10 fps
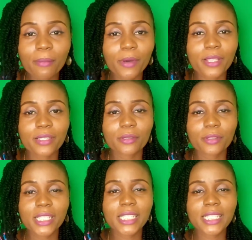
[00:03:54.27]
but
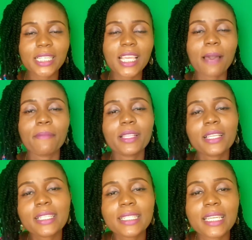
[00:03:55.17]
you know the
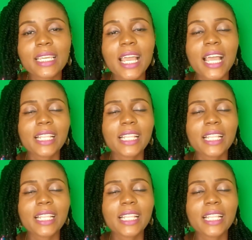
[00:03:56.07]
ability